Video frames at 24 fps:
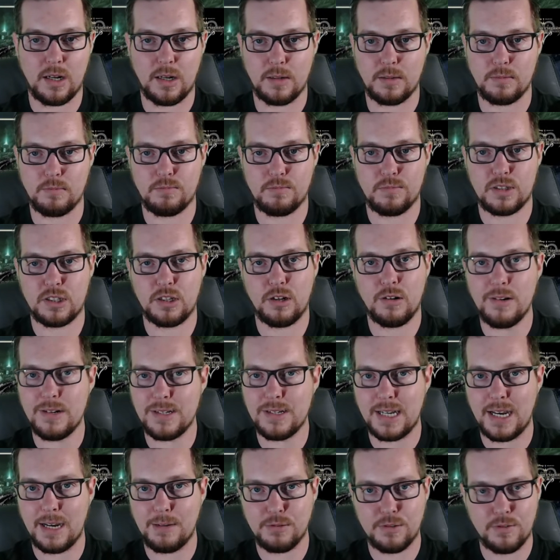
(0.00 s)
certain
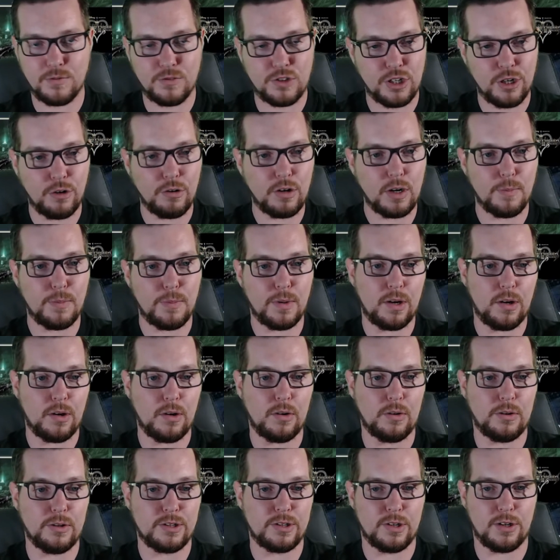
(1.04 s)
types of
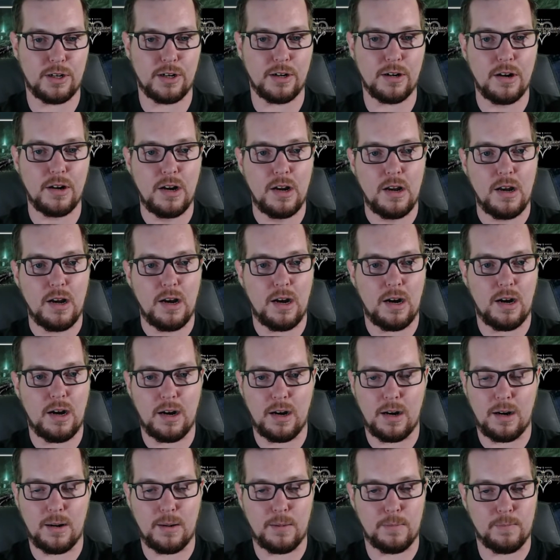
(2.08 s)
chocobos, or
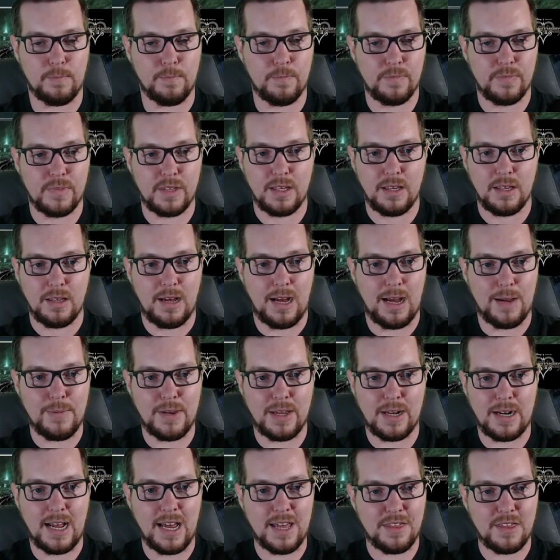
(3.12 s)
I
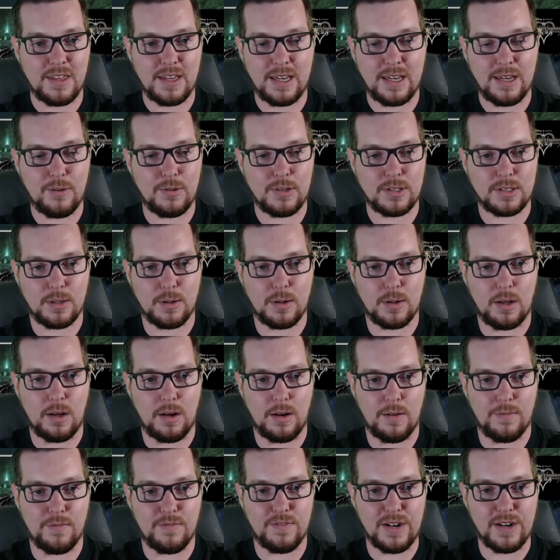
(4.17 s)
mean, I think it was
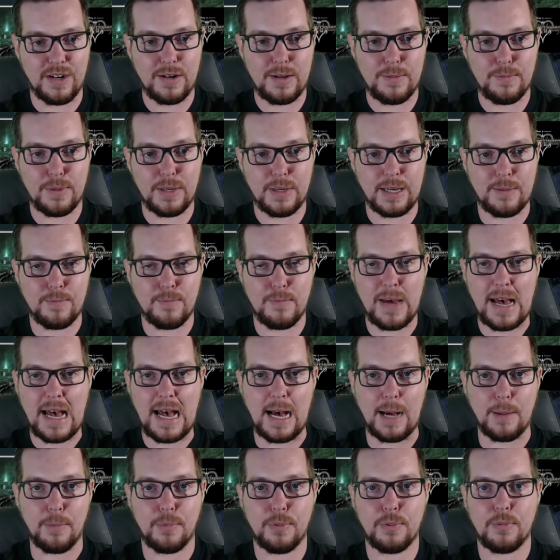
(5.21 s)
a very big
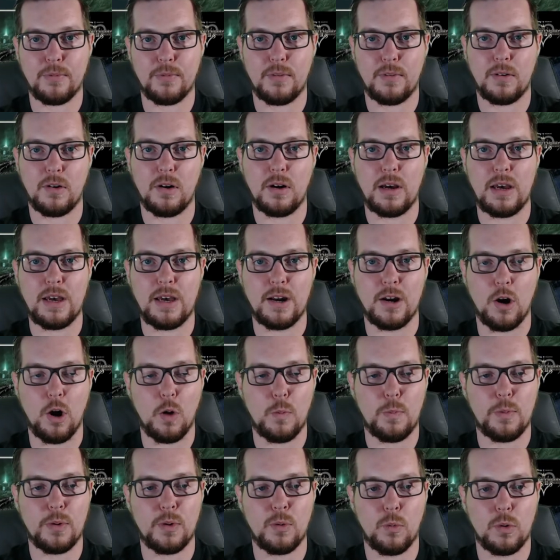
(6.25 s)
map and
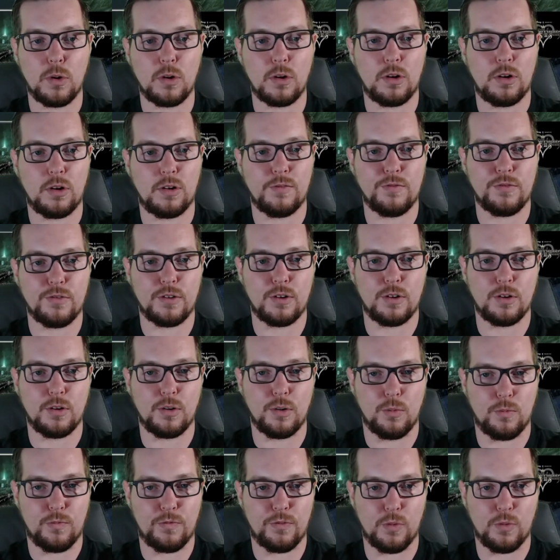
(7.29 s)
open world for
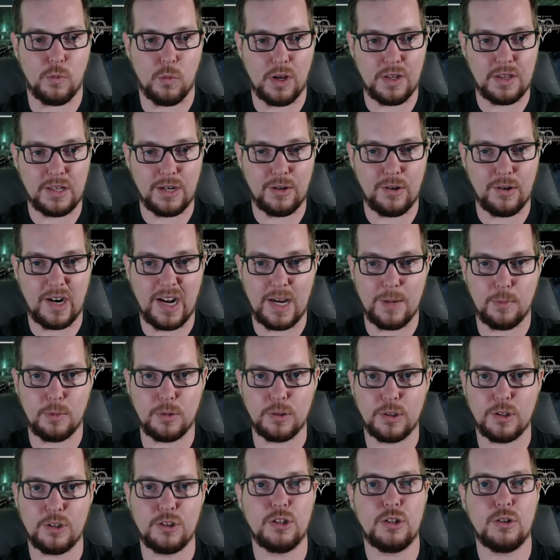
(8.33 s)
what they were able
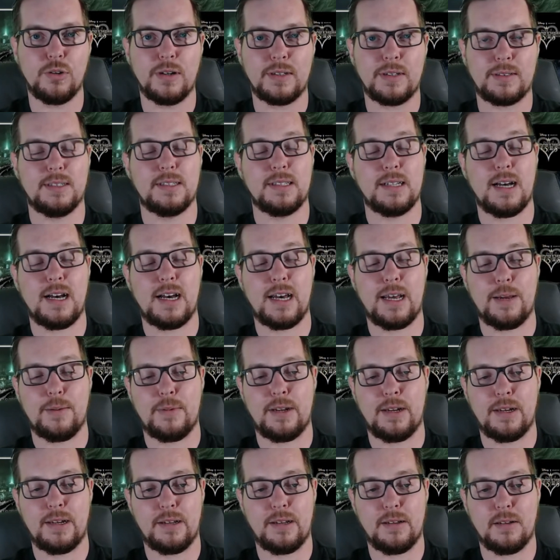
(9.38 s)
to do at the time,
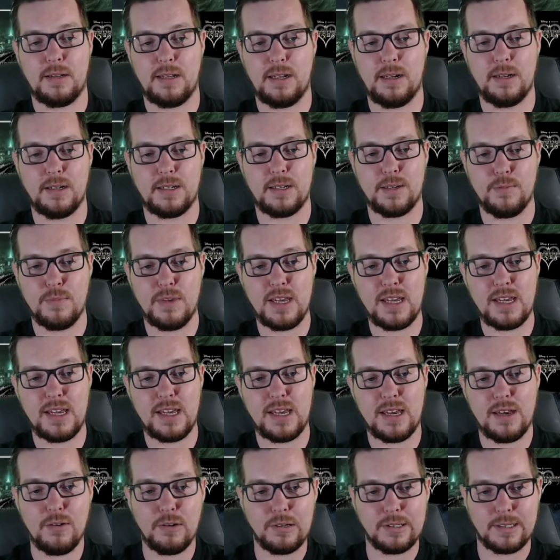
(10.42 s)
and to
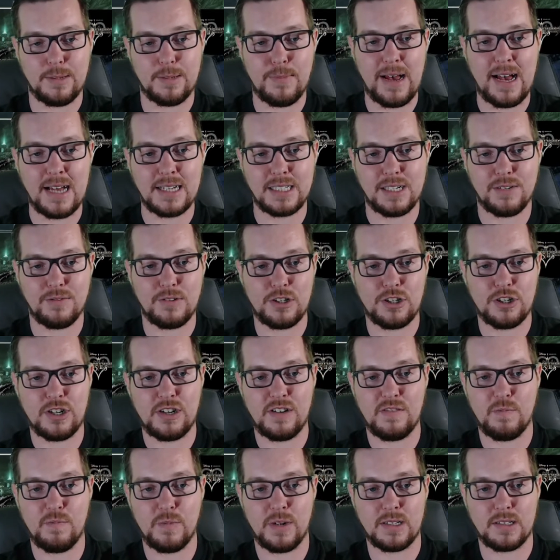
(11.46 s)
me, it was a massive
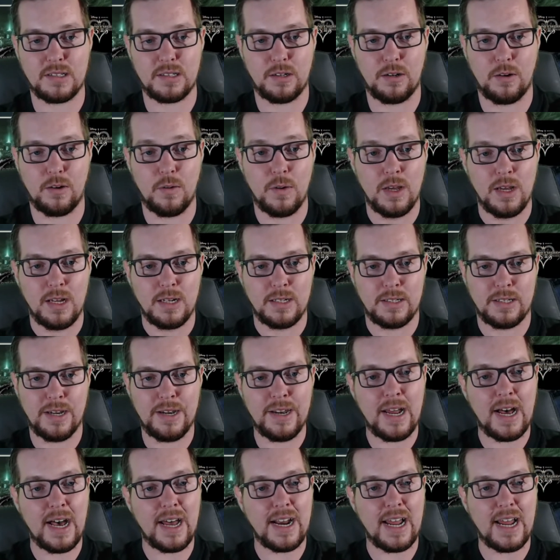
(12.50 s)
achievement. So to
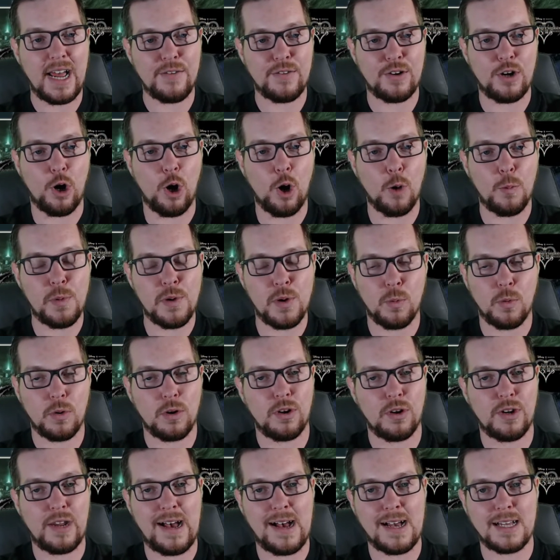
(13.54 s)
not have an open
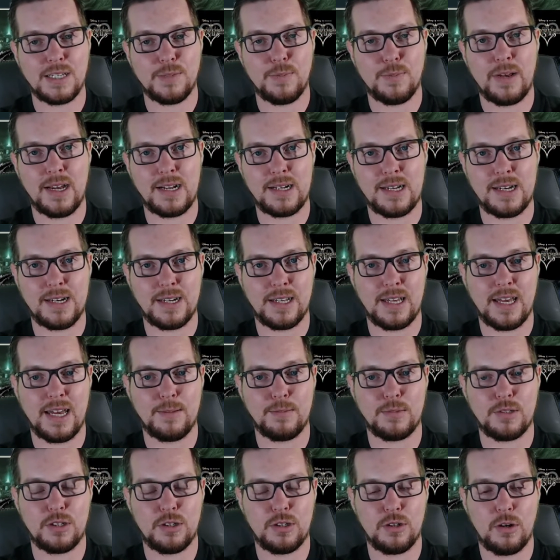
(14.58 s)
world aspect in
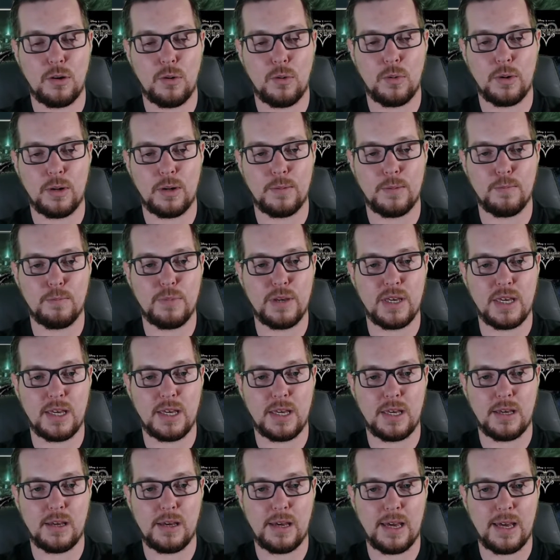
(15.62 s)
Game 2 would
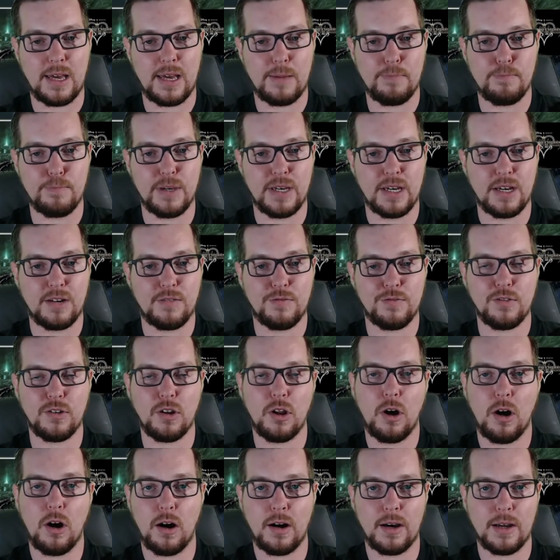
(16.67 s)
be a big
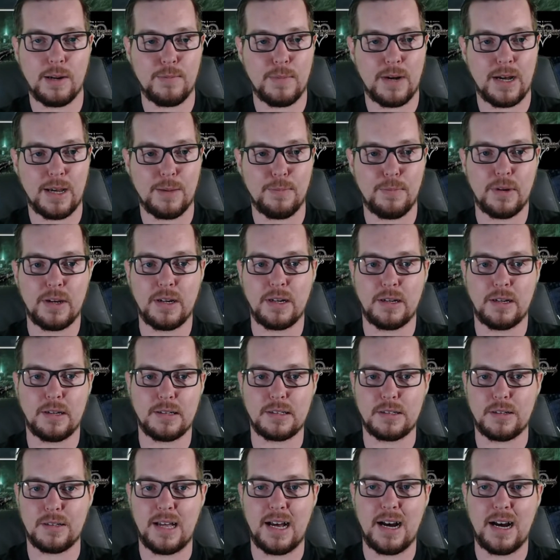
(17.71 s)
flaw, in my opinion.
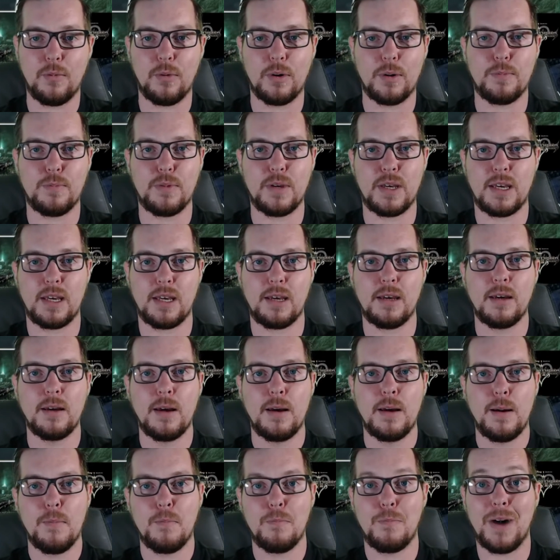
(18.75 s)
So that would be
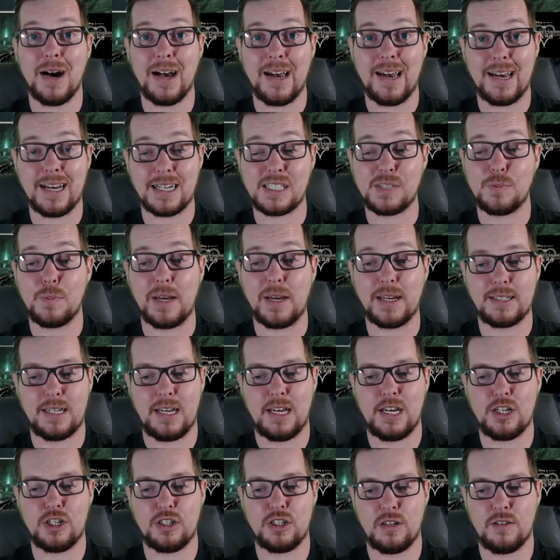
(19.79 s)
my
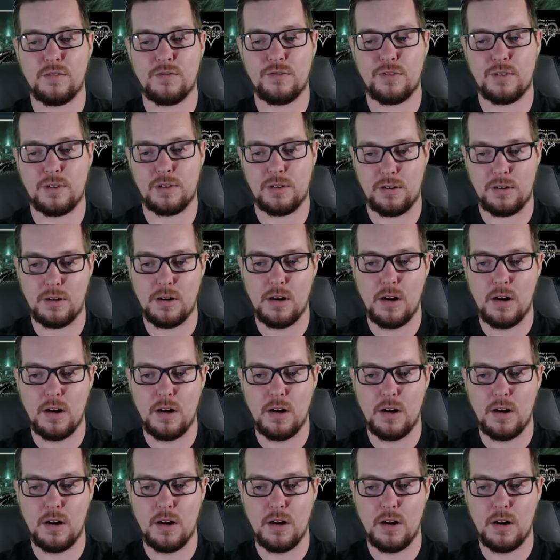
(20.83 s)
expectation for